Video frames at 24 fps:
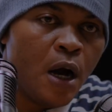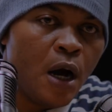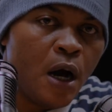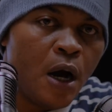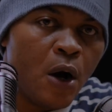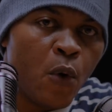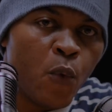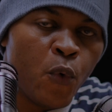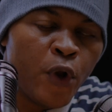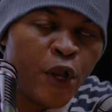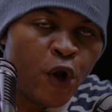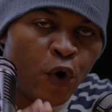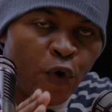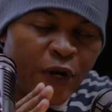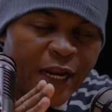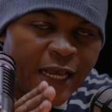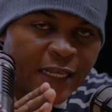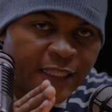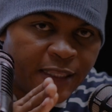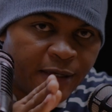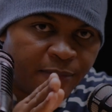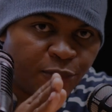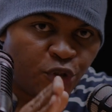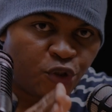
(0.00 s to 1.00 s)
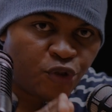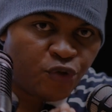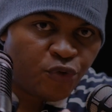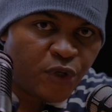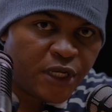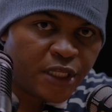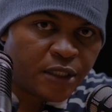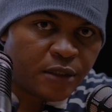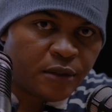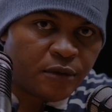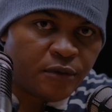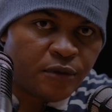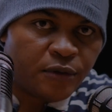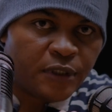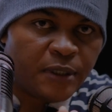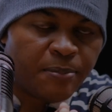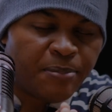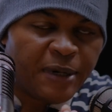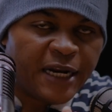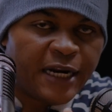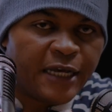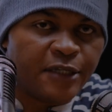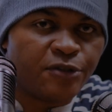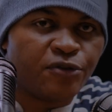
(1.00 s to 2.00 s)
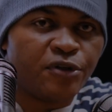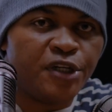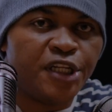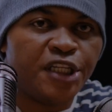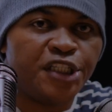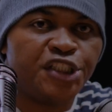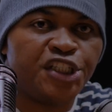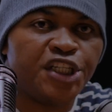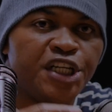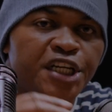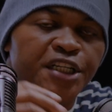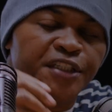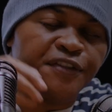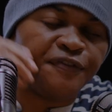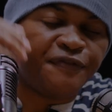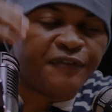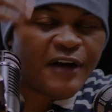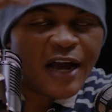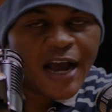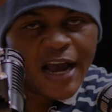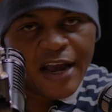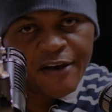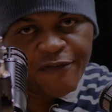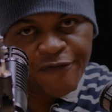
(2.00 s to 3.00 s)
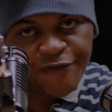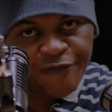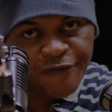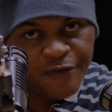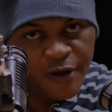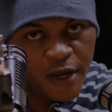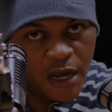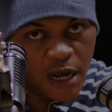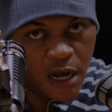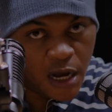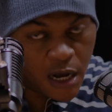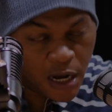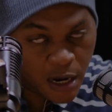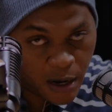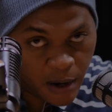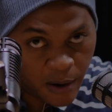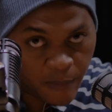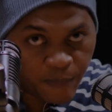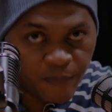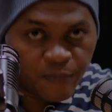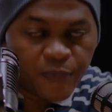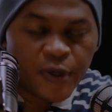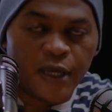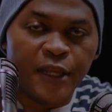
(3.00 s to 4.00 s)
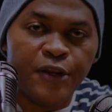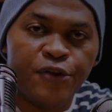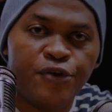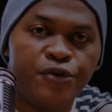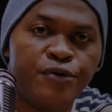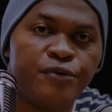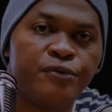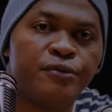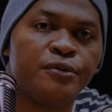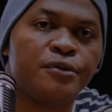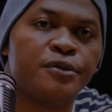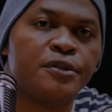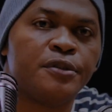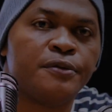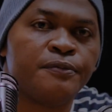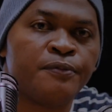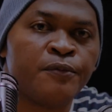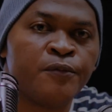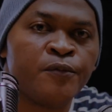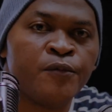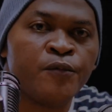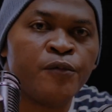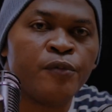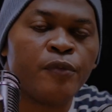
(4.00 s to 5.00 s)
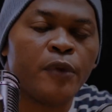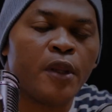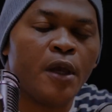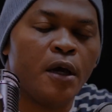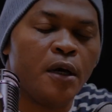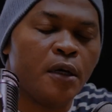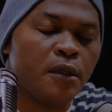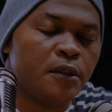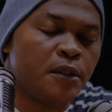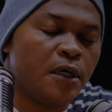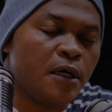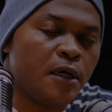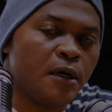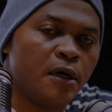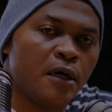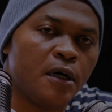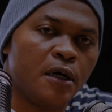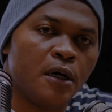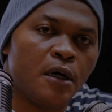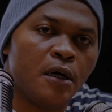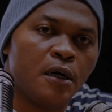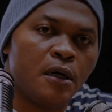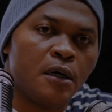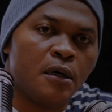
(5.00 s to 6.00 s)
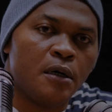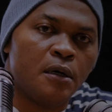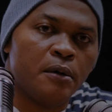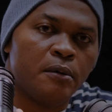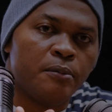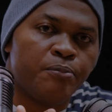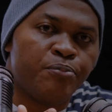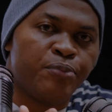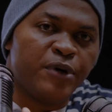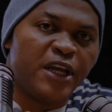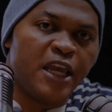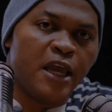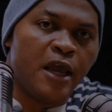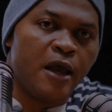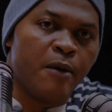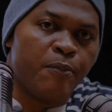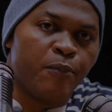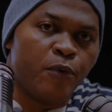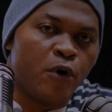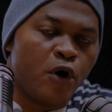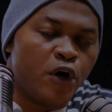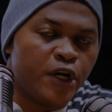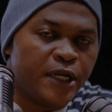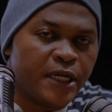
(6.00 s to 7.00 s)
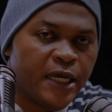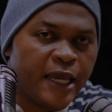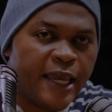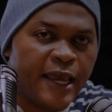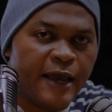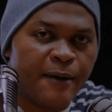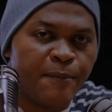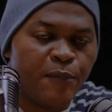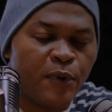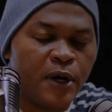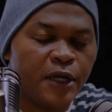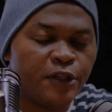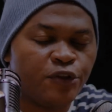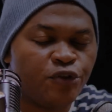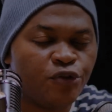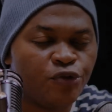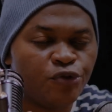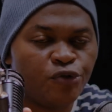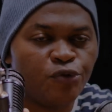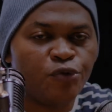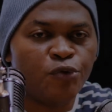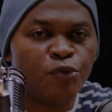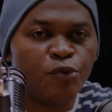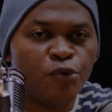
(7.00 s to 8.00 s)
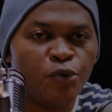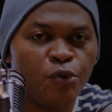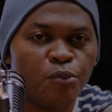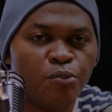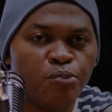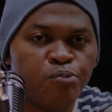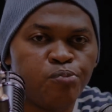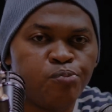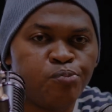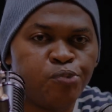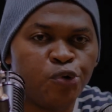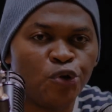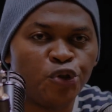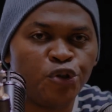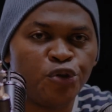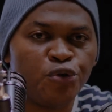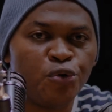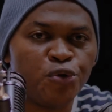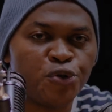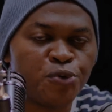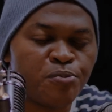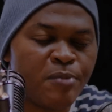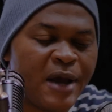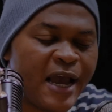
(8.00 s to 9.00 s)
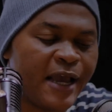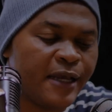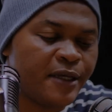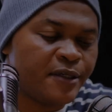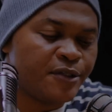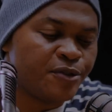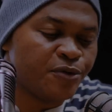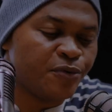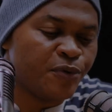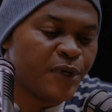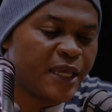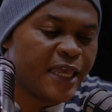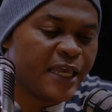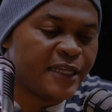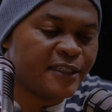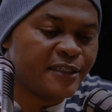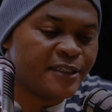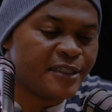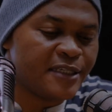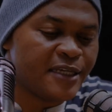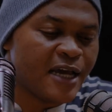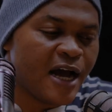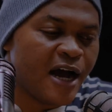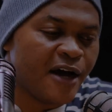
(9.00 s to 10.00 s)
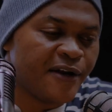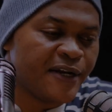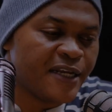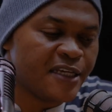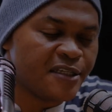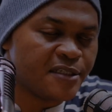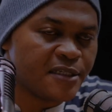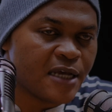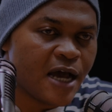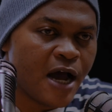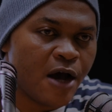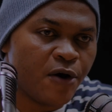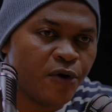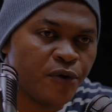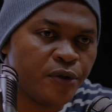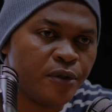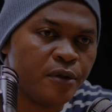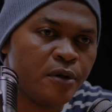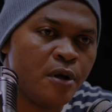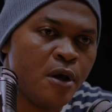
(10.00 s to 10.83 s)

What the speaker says: We connect them straight to the Panasonic GH5 and use the preamp on the camera to push those mics so we can see how they sound.